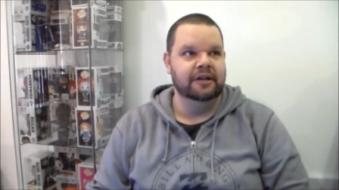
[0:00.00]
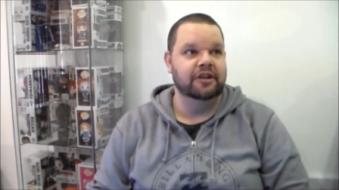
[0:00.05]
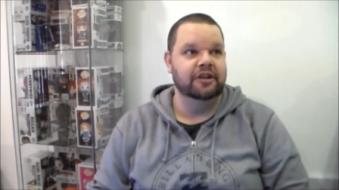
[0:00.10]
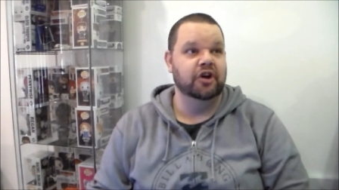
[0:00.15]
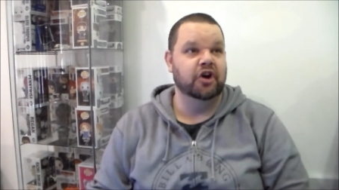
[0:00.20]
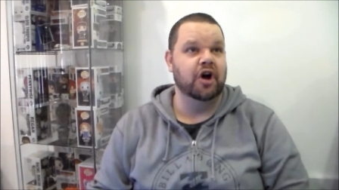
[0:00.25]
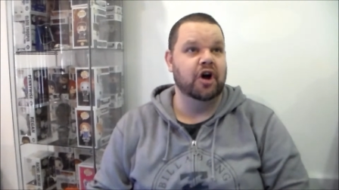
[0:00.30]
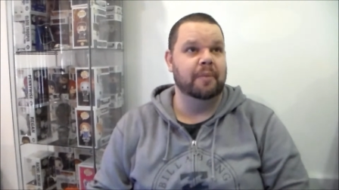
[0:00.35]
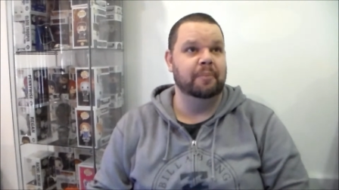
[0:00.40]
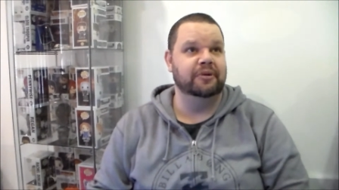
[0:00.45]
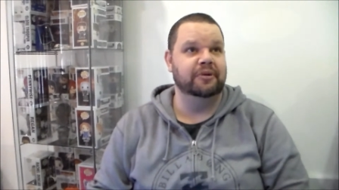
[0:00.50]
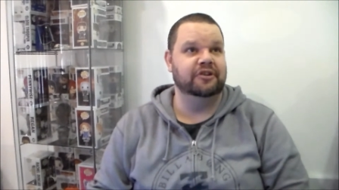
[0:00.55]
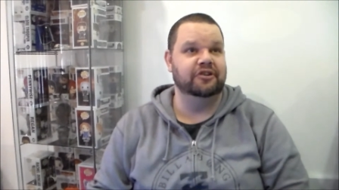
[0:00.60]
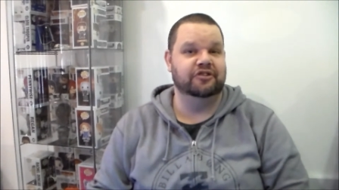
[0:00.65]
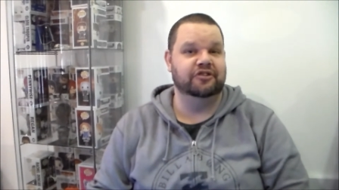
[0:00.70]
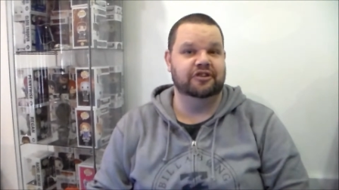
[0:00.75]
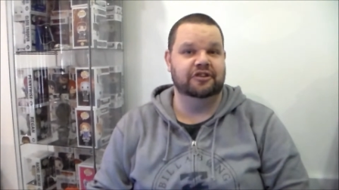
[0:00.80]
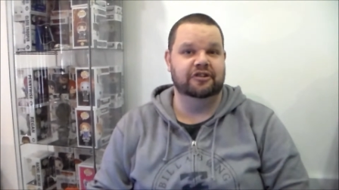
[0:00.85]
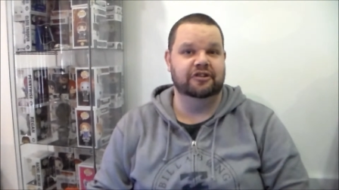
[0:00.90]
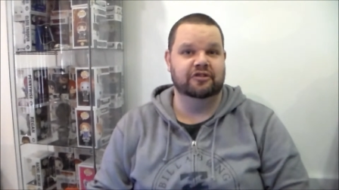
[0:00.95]
The
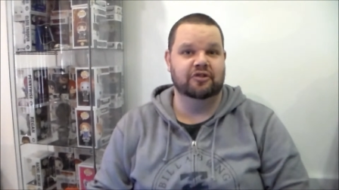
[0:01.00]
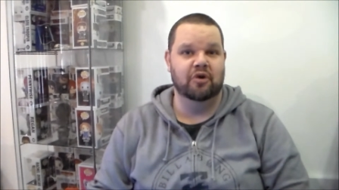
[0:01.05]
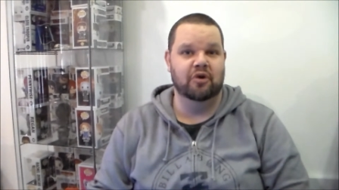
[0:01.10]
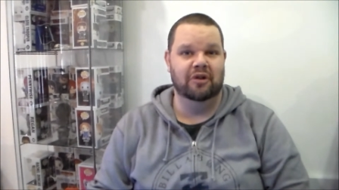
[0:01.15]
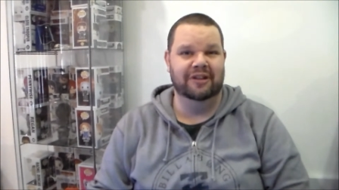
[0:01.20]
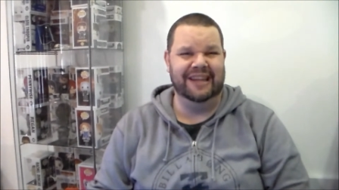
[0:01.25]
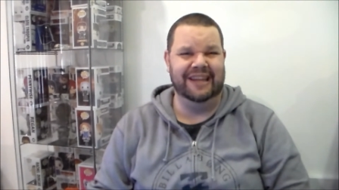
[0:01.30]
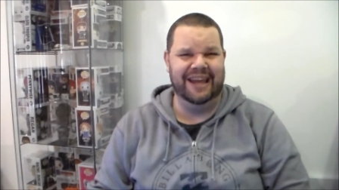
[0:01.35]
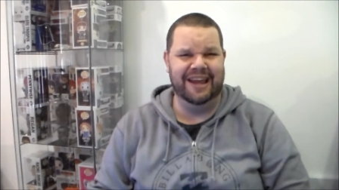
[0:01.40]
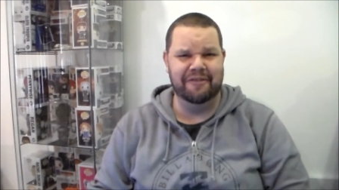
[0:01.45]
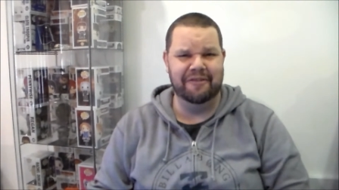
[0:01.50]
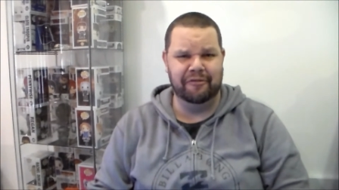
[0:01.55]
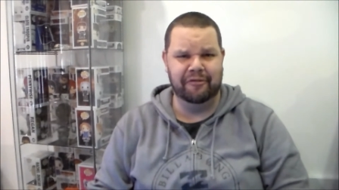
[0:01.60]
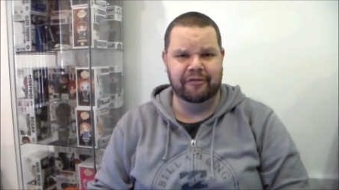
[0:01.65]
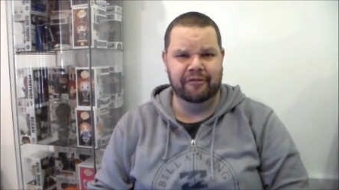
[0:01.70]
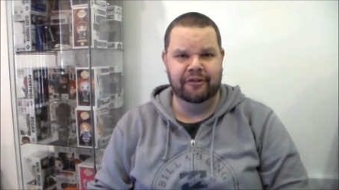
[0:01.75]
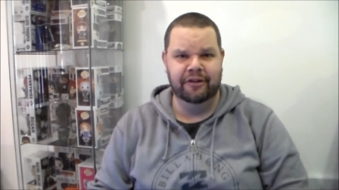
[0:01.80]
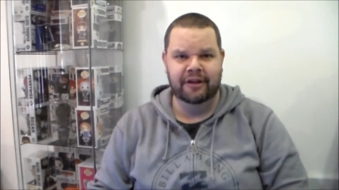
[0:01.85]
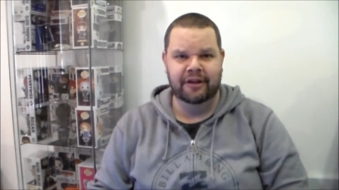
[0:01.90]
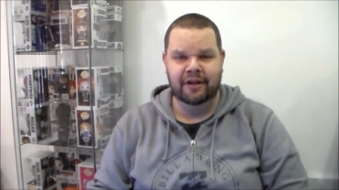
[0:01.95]
competition is called
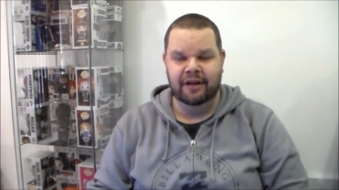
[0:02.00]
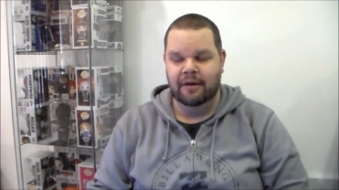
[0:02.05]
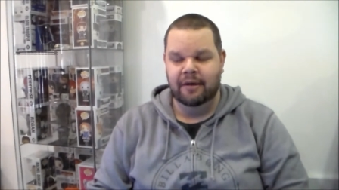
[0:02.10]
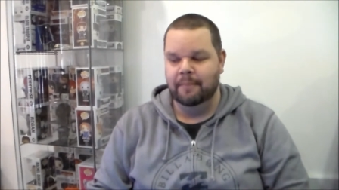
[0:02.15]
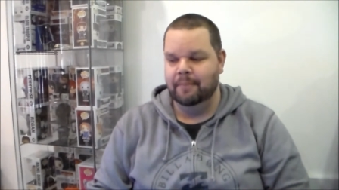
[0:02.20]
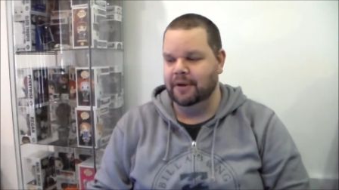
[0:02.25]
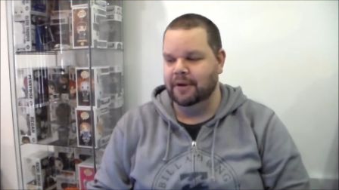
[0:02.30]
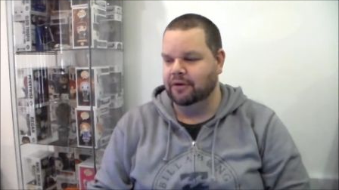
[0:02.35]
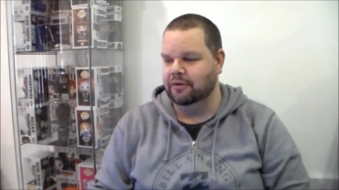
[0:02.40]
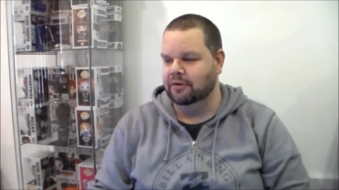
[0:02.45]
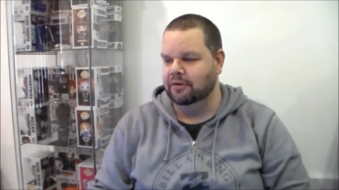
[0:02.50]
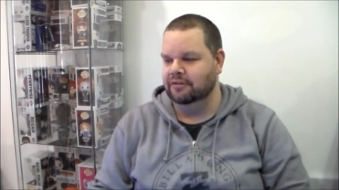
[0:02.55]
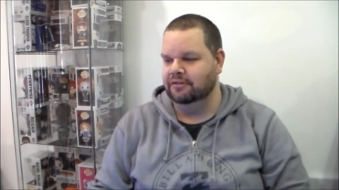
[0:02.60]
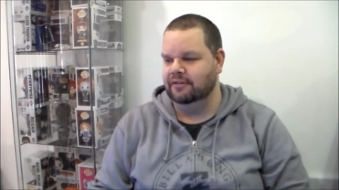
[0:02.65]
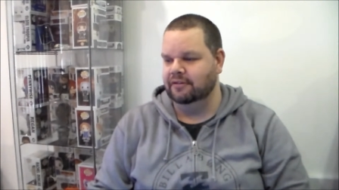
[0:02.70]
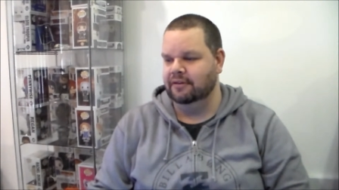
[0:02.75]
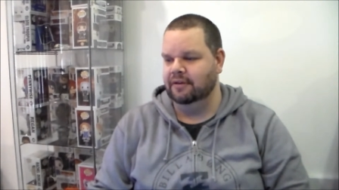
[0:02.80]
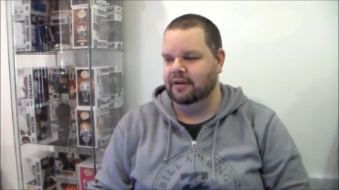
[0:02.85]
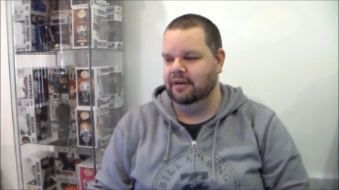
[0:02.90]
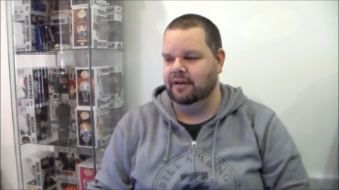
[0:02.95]
If, because
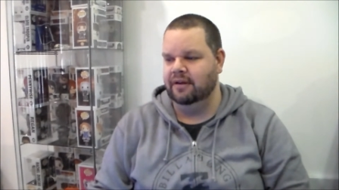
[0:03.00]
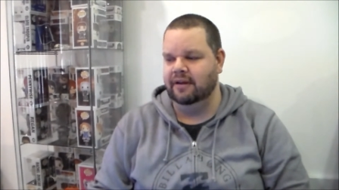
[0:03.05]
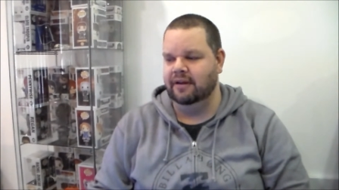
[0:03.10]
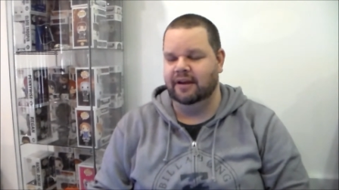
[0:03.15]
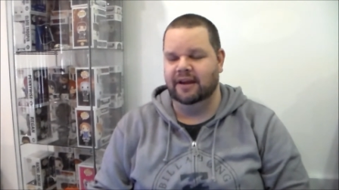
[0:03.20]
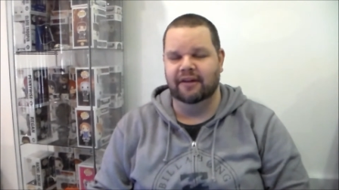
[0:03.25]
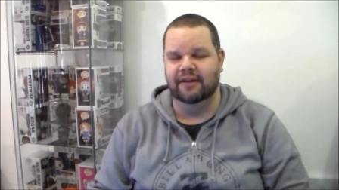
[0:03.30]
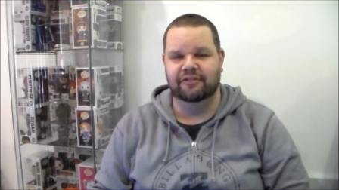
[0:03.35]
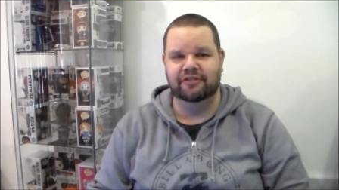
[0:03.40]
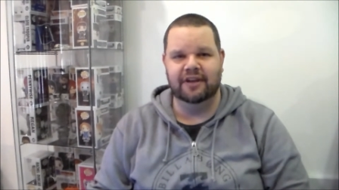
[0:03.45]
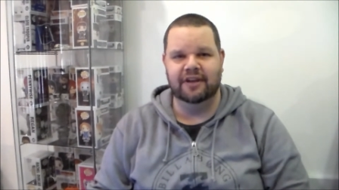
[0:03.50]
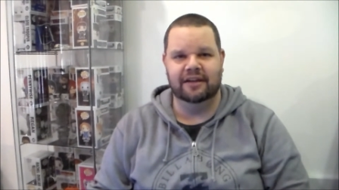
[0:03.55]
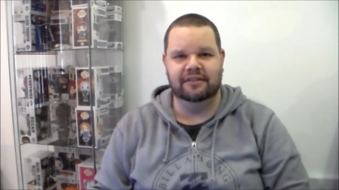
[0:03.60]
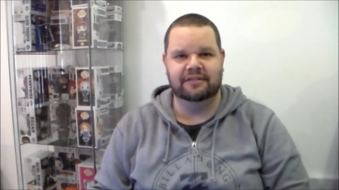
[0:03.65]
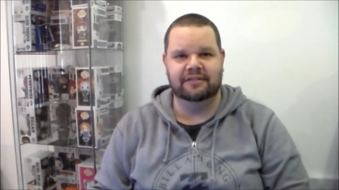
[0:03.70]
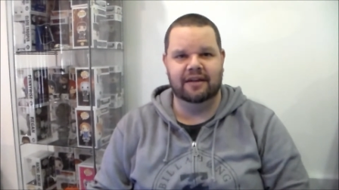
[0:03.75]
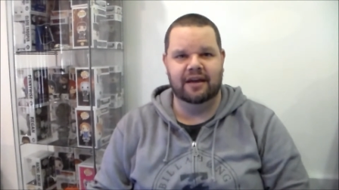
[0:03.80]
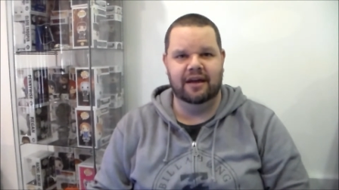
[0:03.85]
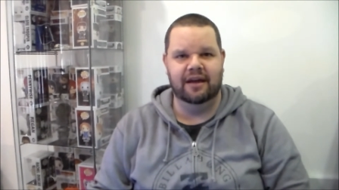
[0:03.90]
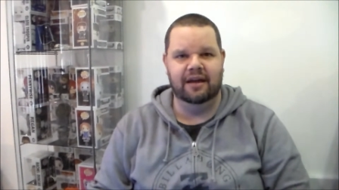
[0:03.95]
he gives
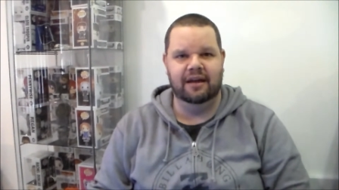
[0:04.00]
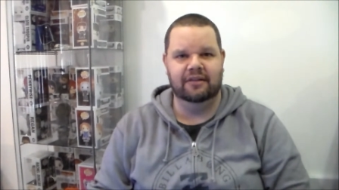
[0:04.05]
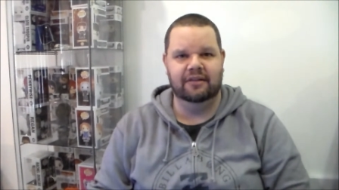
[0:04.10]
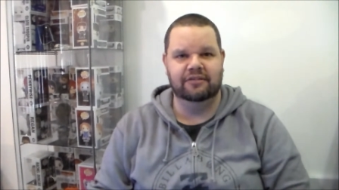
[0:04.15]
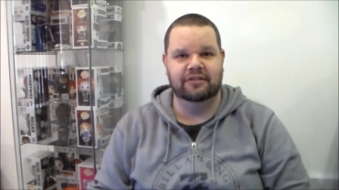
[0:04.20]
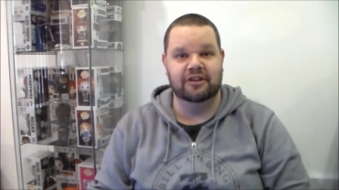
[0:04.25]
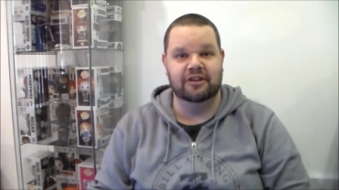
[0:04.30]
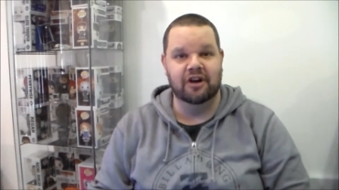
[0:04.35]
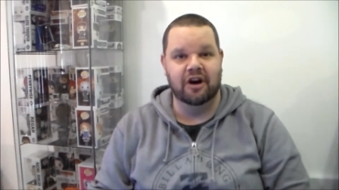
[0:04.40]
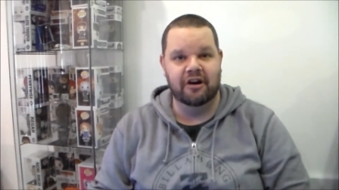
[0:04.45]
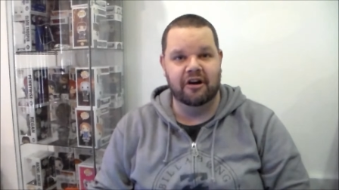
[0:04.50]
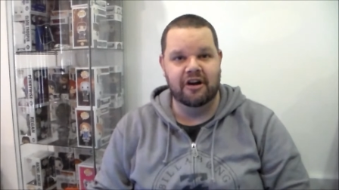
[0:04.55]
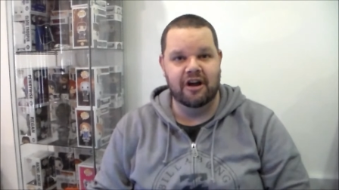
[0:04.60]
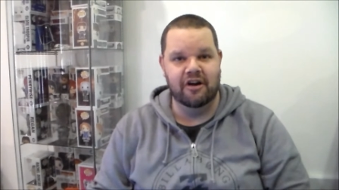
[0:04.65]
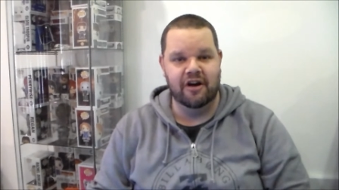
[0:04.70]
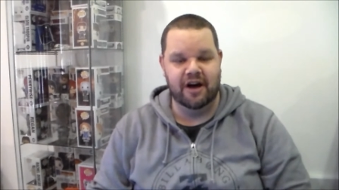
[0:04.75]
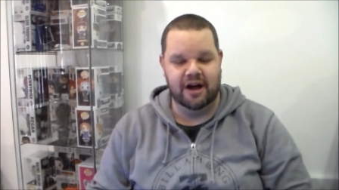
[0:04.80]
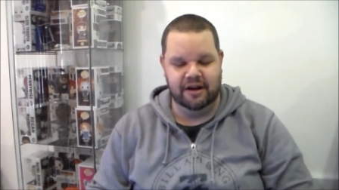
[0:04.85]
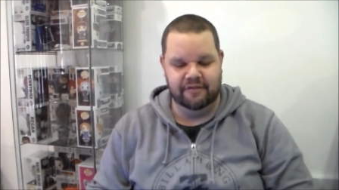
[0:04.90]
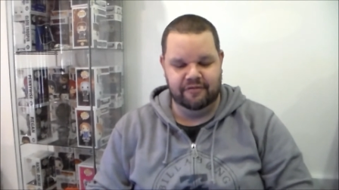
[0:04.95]
us a
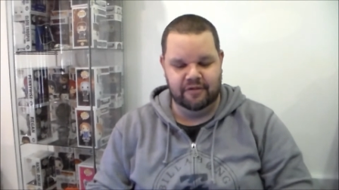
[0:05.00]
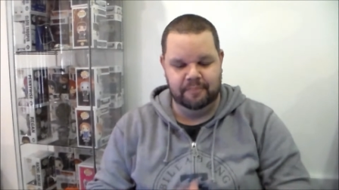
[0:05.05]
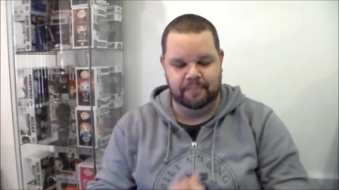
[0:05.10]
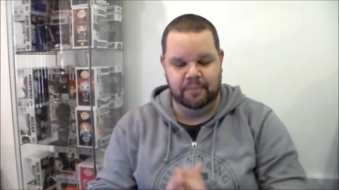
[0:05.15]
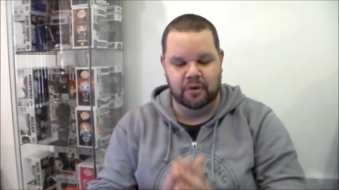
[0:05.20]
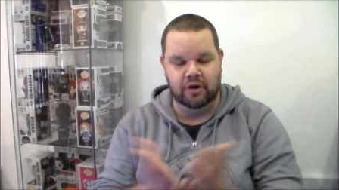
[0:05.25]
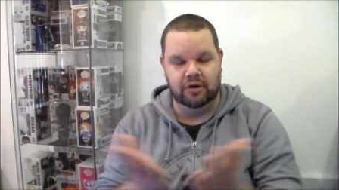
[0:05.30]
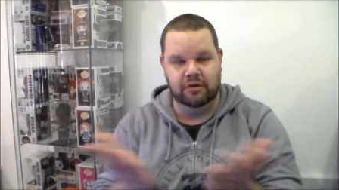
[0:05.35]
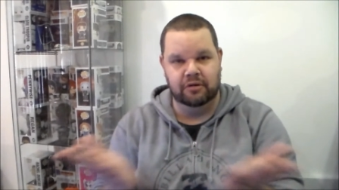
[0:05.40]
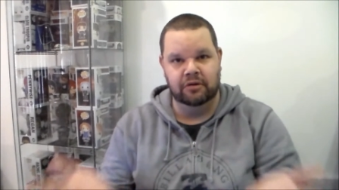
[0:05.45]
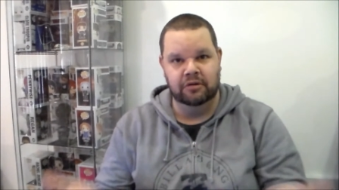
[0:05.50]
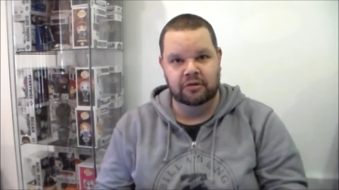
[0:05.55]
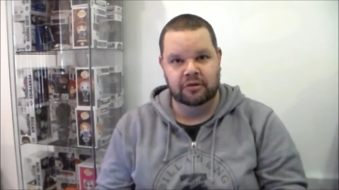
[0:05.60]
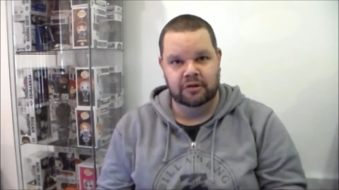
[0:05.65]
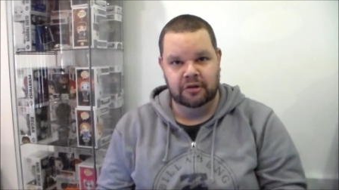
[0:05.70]
scenario out of a book